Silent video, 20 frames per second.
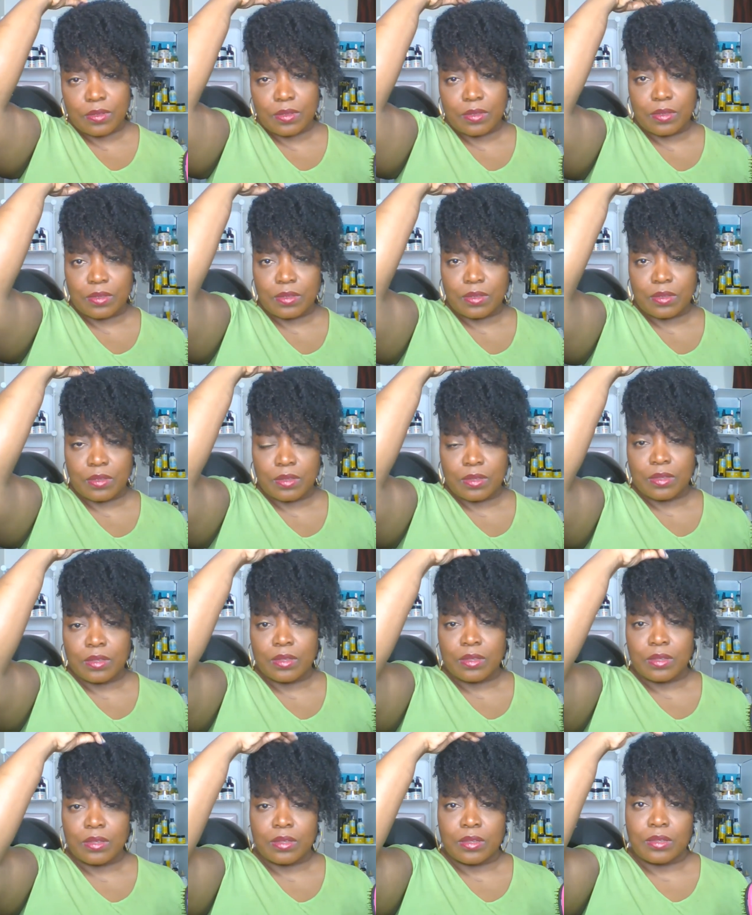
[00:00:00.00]

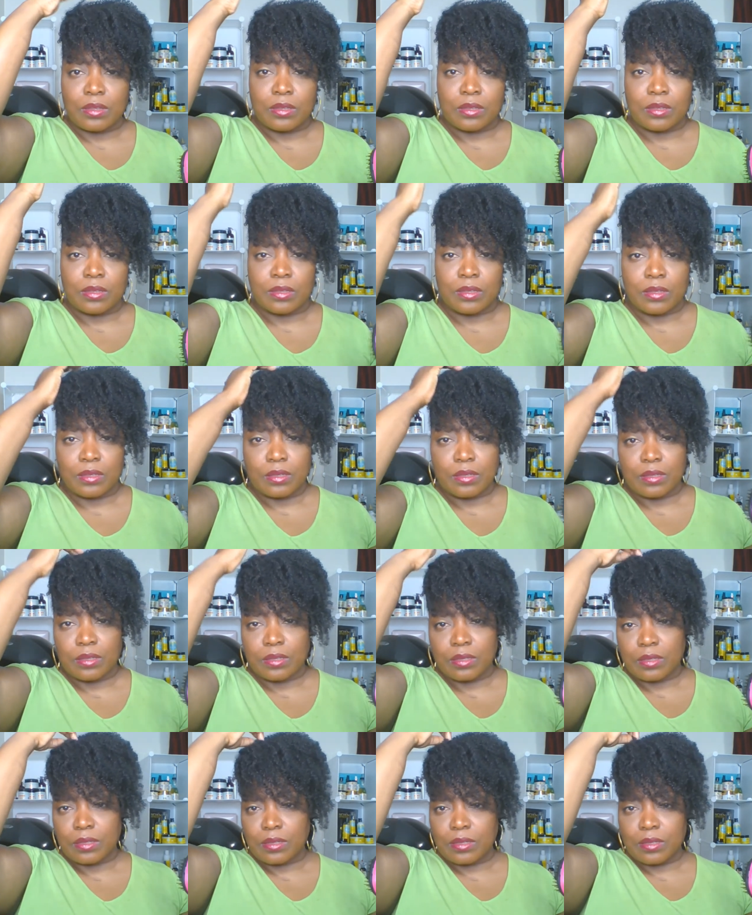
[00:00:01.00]

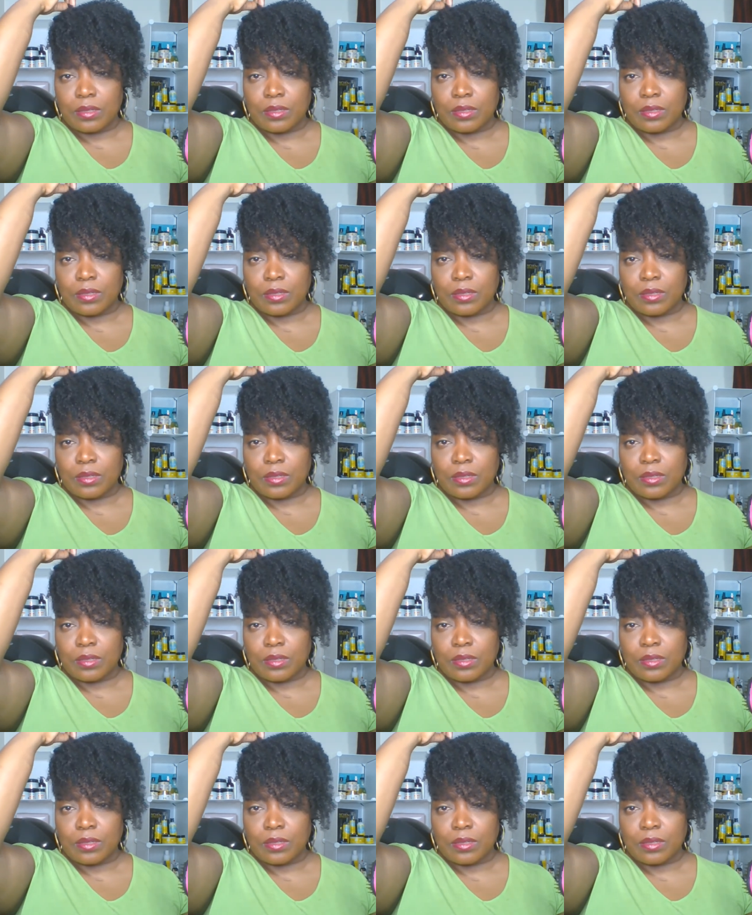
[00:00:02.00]
No one is speaking in this clip.